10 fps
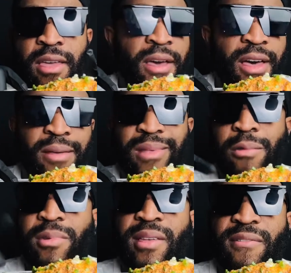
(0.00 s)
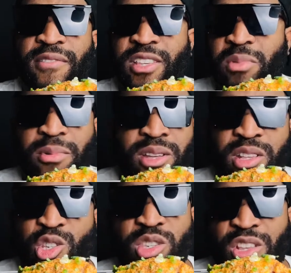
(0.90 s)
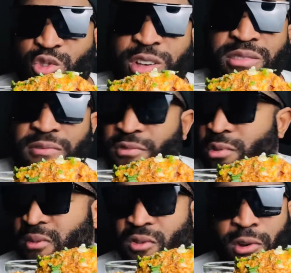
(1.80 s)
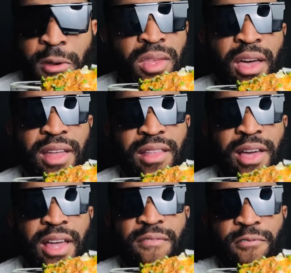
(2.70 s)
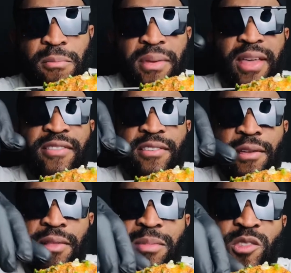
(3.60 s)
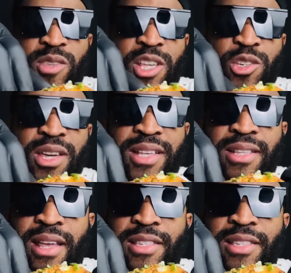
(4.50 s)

Not really a feast, but we're gonna just enjoy some food before I knock out for bed. So let me just get you guys a nice